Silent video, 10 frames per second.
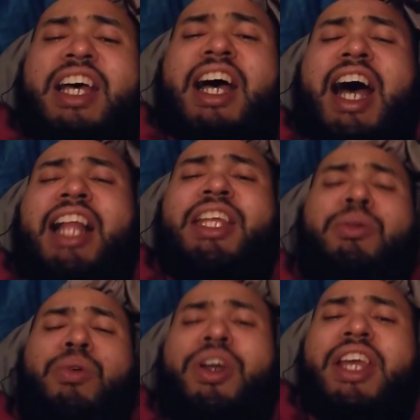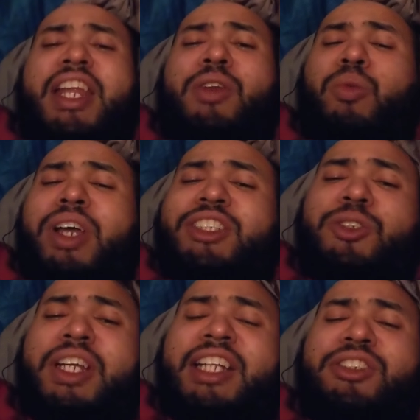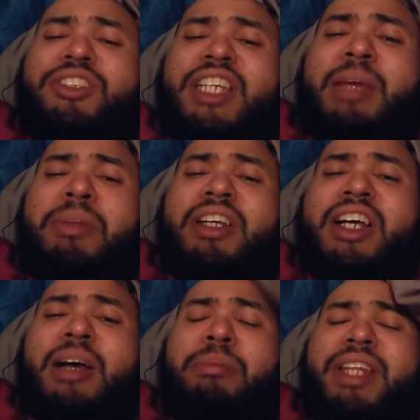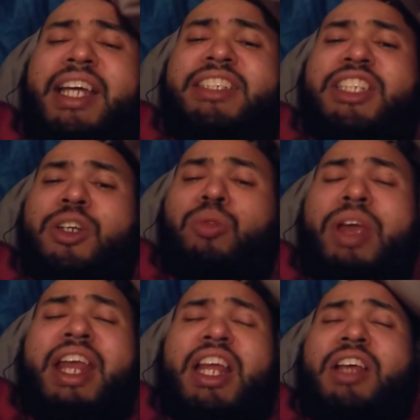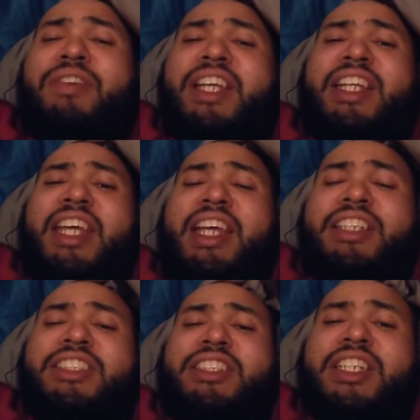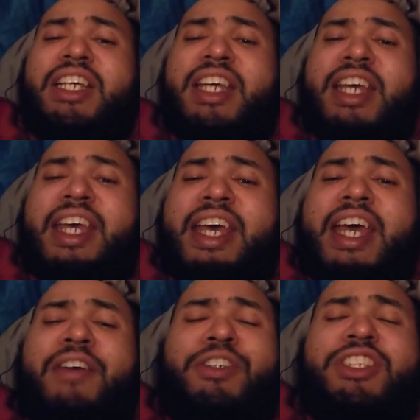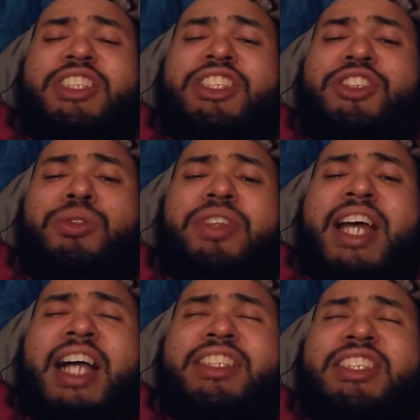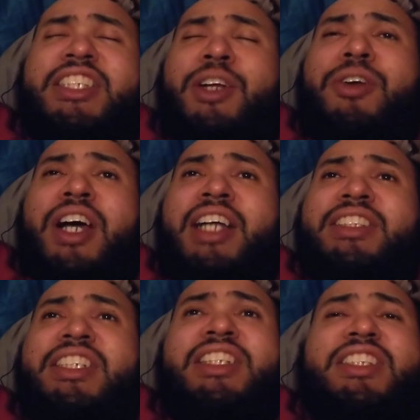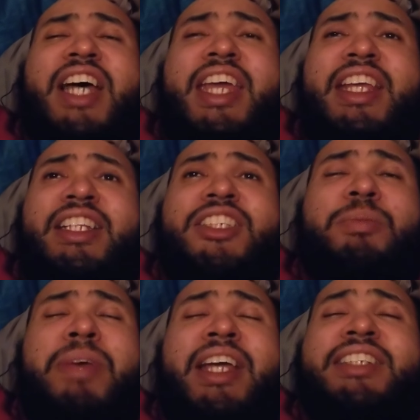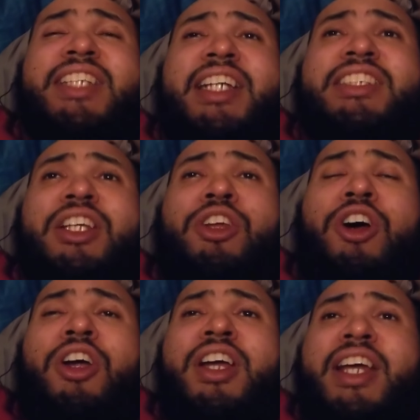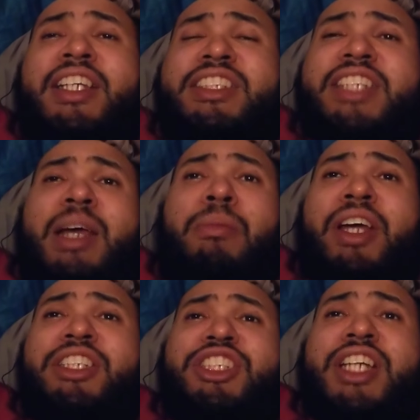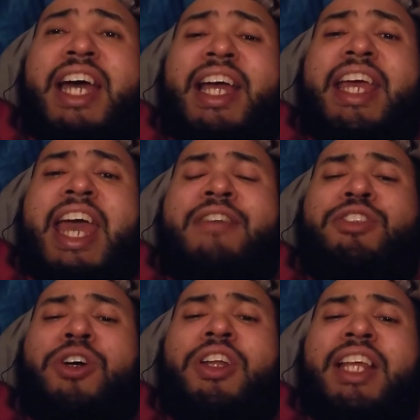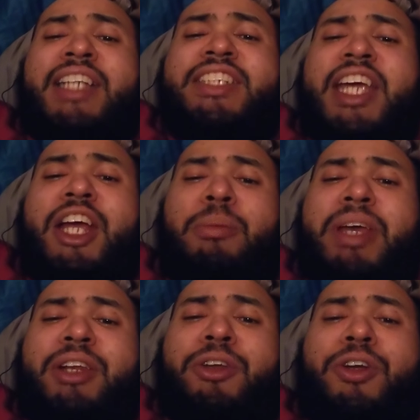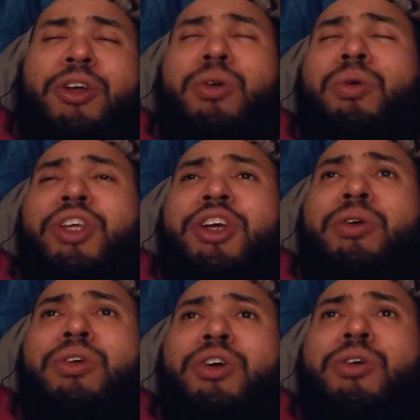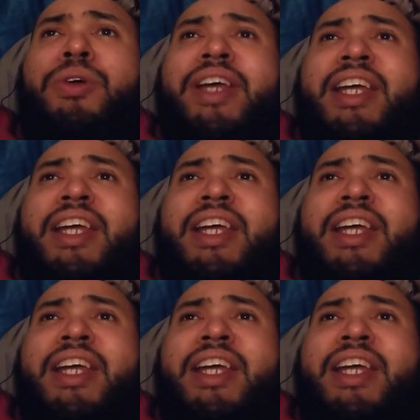Hollywood and the Western entertainment complex ran out of ideas. Ever since the 2000s that are not Teen Titans, Megas XLR, Samurai Jack, Avatar The Last Airbender, Kodioko,